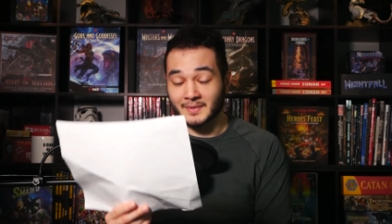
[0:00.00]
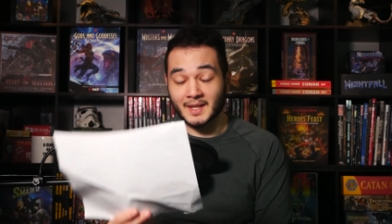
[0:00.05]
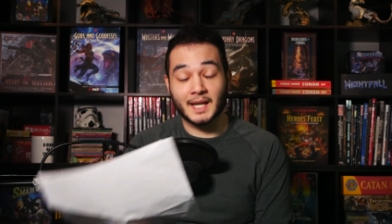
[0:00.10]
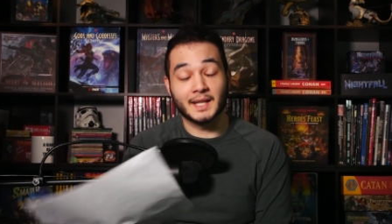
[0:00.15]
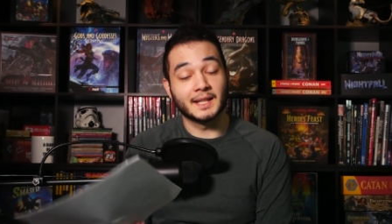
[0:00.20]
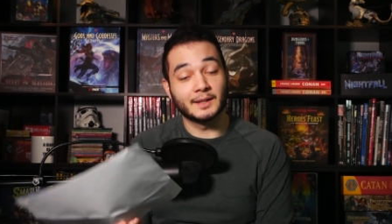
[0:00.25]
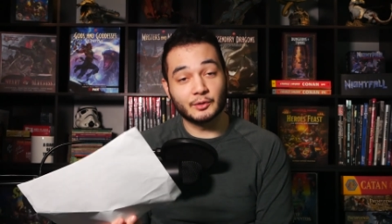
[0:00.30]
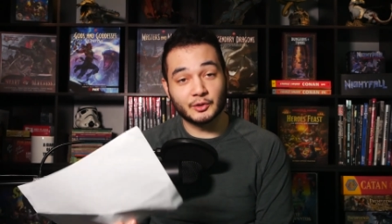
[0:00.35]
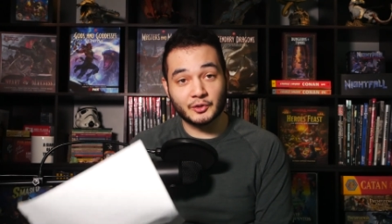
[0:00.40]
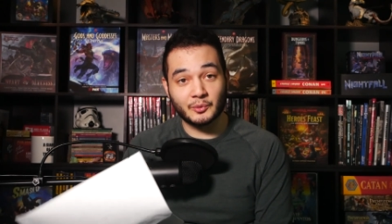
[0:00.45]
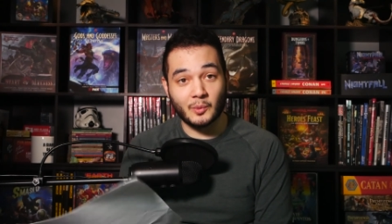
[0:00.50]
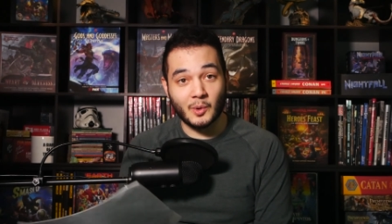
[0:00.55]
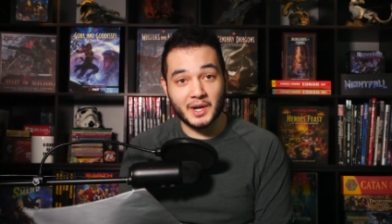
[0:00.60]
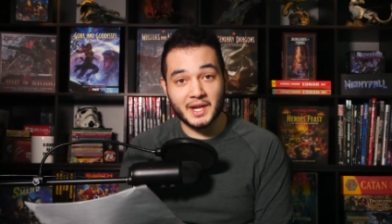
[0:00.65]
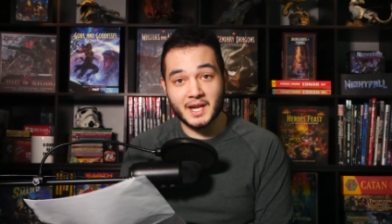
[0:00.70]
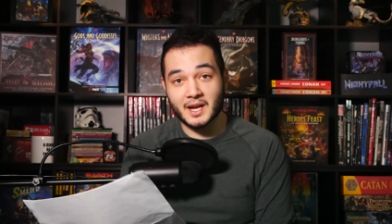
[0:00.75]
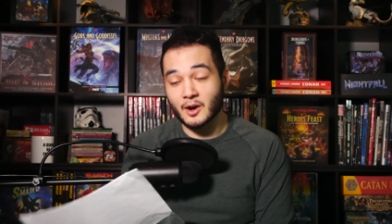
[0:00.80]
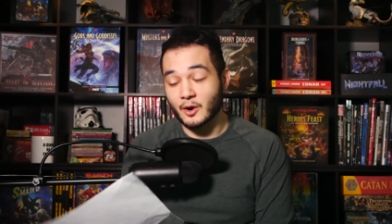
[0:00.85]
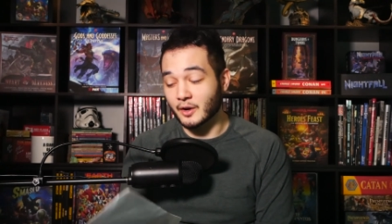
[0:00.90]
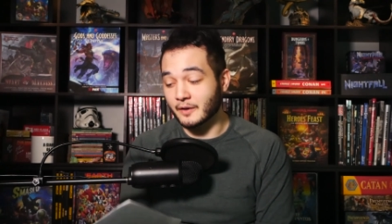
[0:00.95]
At level
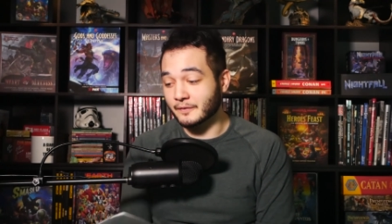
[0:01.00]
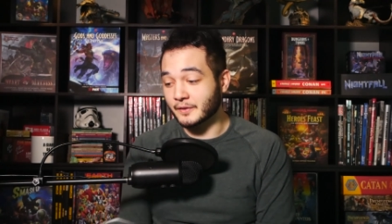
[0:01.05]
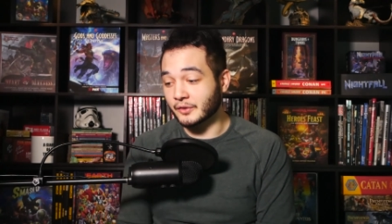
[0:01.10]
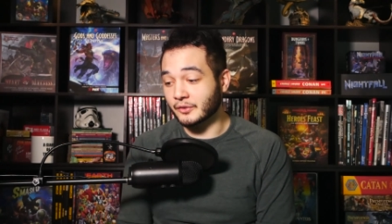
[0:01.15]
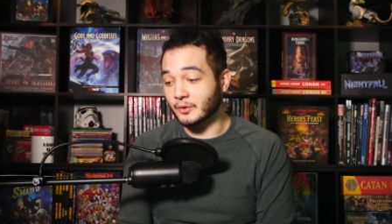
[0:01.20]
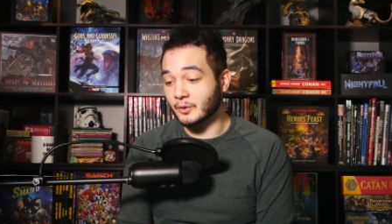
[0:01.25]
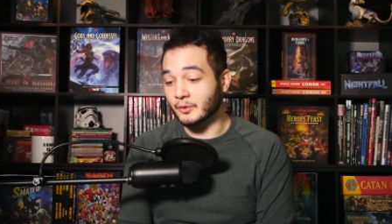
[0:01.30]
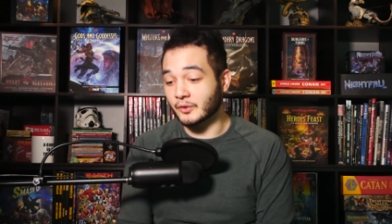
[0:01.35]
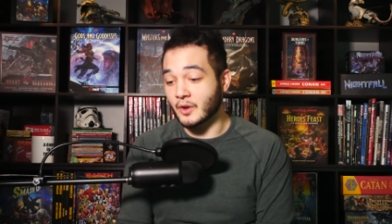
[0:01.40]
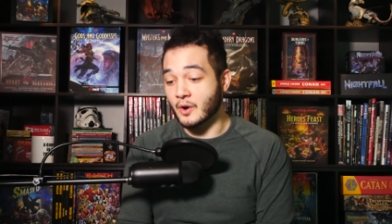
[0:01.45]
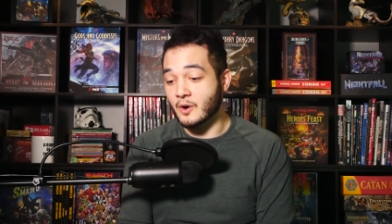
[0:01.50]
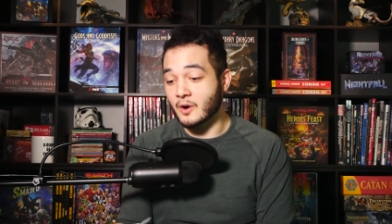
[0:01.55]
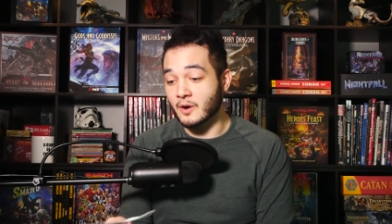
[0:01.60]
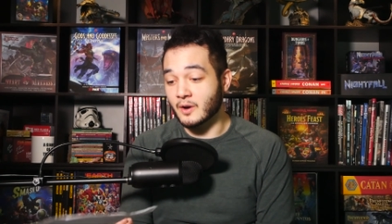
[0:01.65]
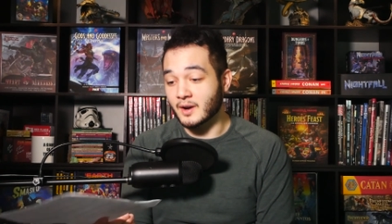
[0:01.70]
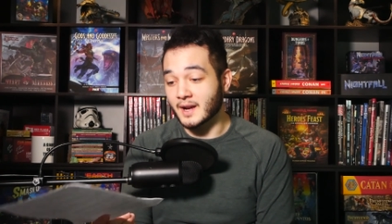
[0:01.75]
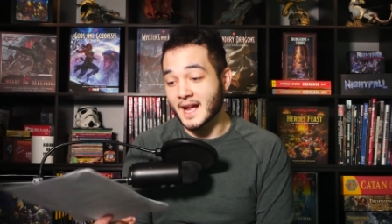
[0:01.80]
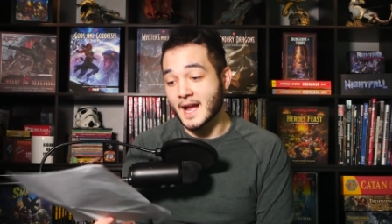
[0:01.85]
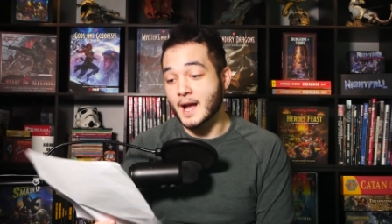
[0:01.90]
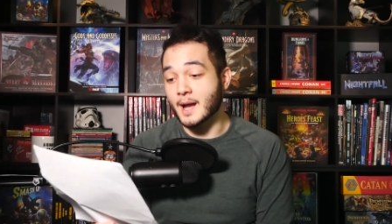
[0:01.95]
20, artificers
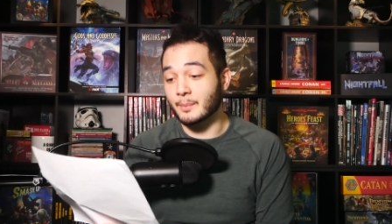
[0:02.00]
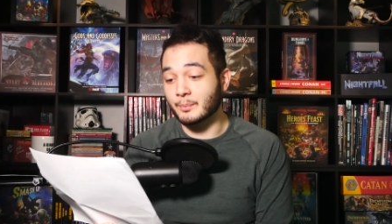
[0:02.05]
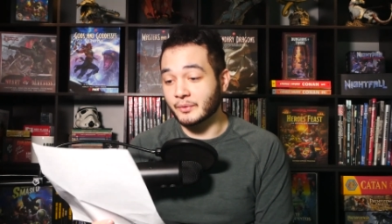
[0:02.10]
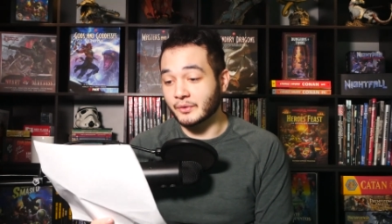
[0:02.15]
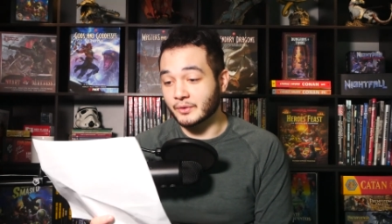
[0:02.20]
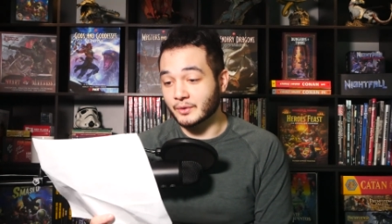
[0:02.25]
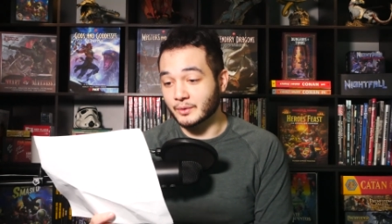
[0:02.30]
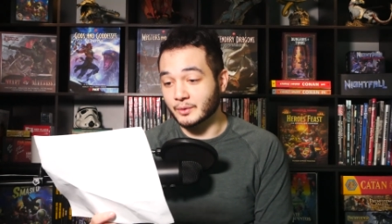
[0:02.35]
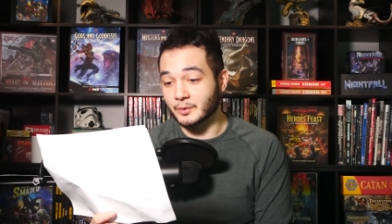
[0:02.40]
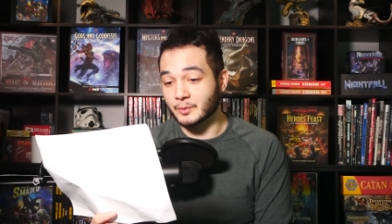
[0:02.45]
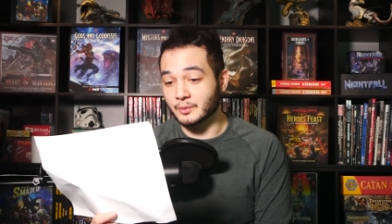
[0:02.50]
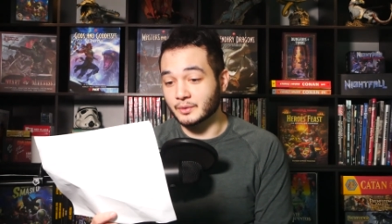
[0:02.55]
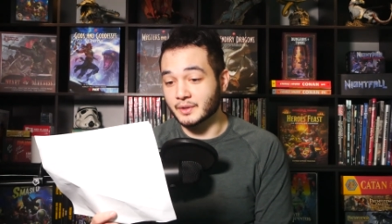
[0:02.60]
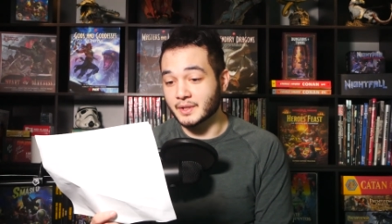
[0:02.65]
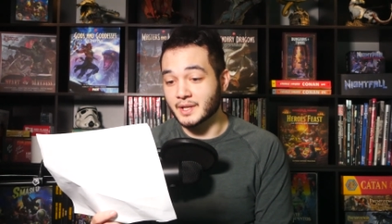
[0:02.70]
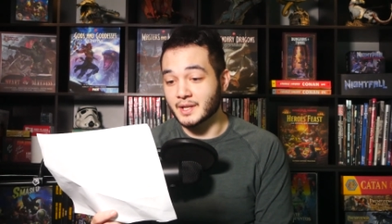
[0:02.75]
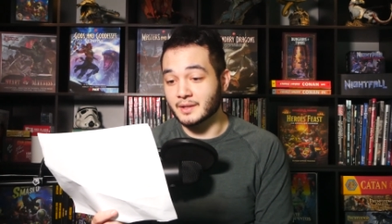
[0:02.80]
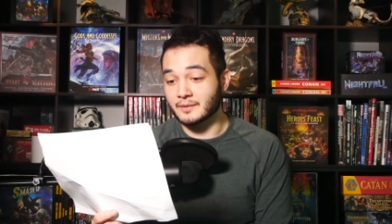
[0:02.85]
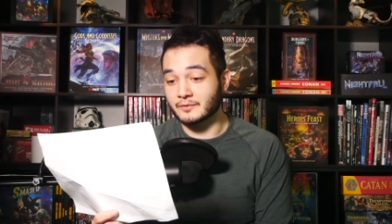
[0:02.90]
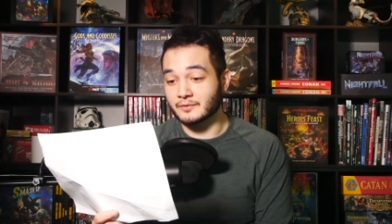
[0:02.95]
are
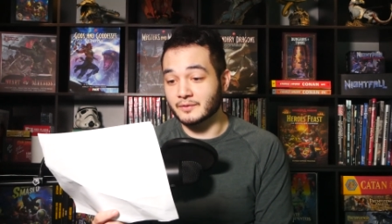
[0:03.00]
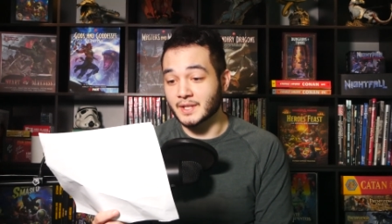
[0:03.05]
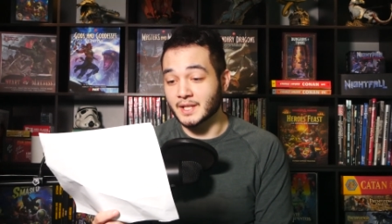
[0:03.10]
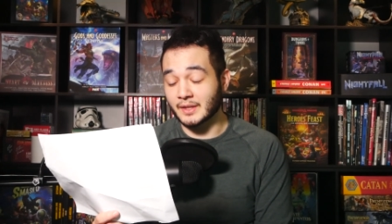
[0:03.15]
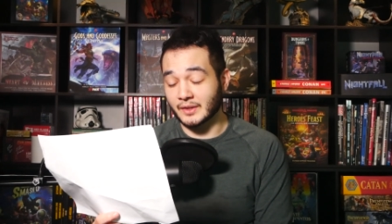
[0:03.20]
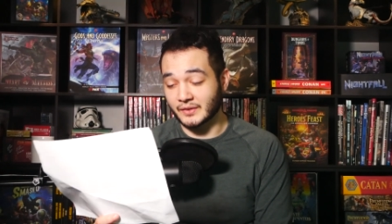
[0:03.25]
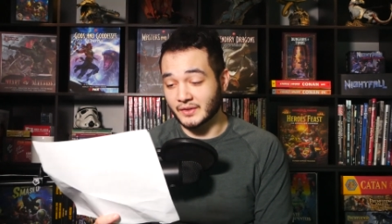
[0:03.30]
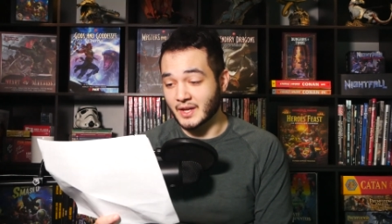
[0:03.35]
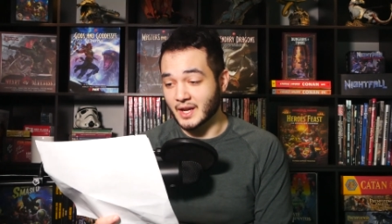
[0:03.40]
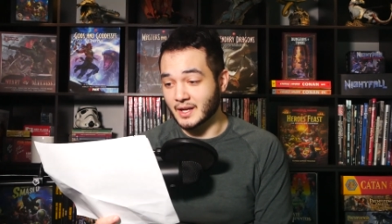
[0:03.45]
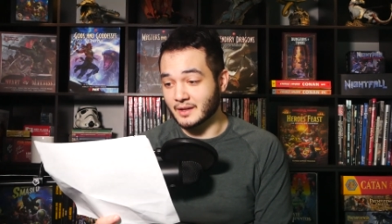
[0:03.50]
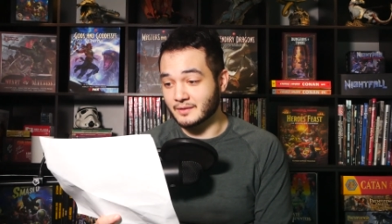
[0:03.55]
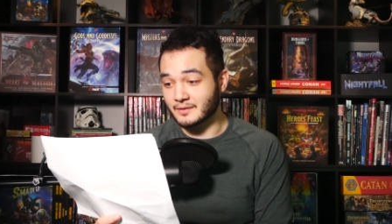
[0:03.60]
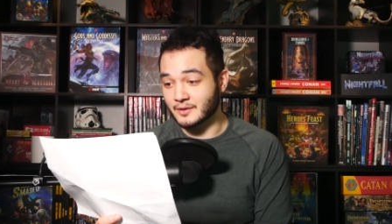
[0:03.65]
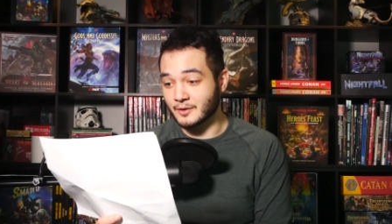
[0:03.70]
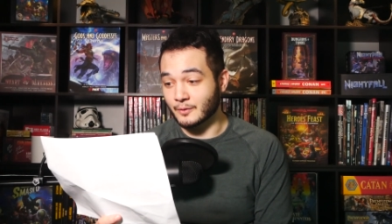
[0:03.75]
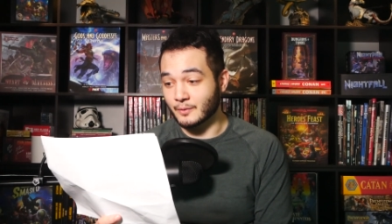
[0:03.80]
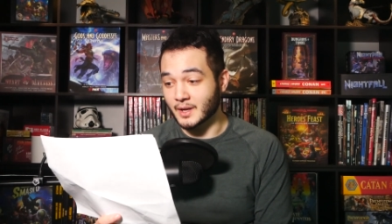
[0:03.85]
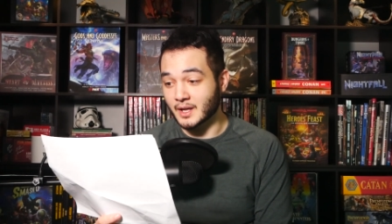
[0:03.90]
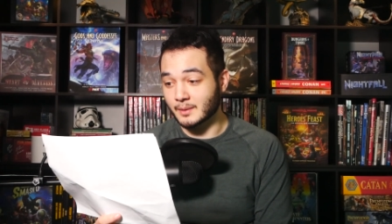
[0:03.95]
absolutely insane.
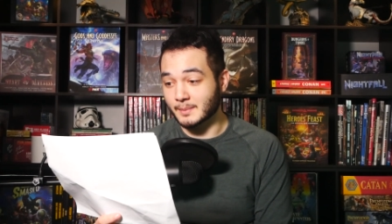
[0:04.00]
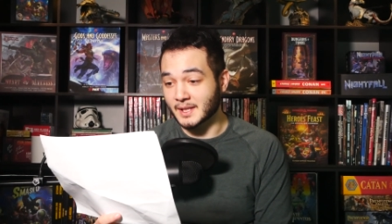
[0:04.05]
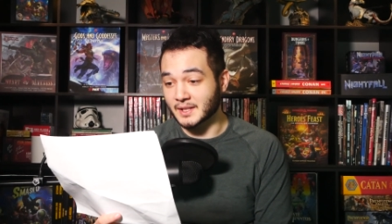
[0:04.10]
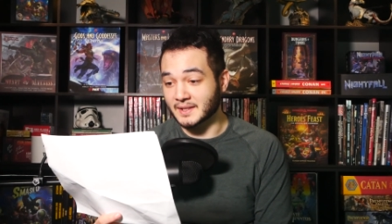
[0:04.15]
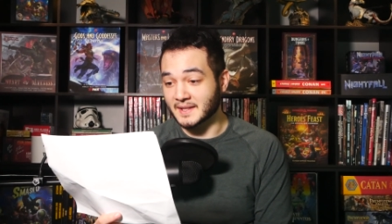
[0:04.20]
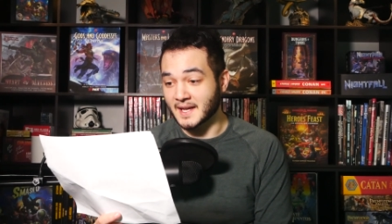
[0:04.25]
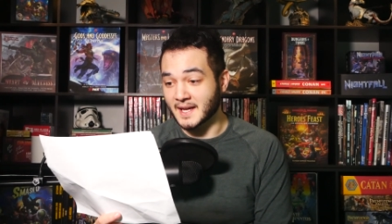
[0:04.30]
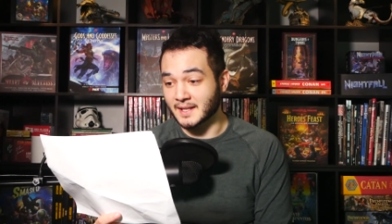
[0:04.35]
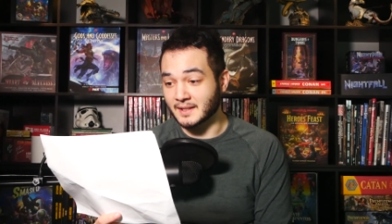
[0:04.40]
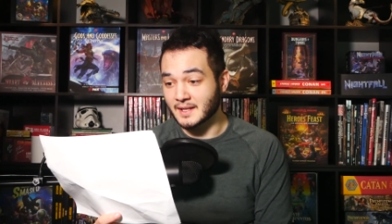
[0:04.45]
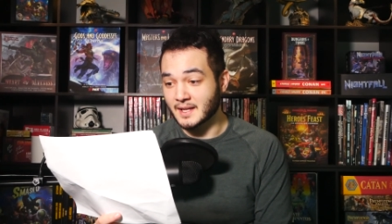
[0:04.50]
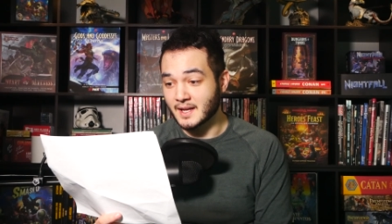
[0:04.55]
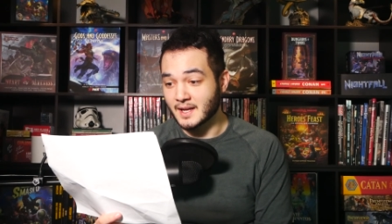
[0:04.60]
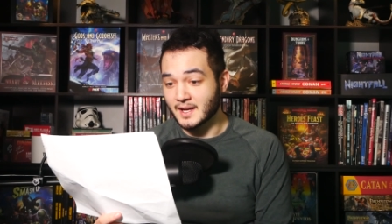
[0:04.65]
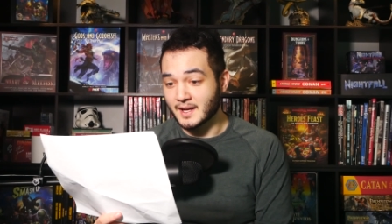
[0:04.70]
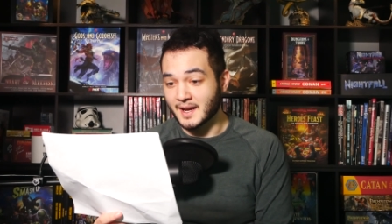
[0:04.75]
You're right about that.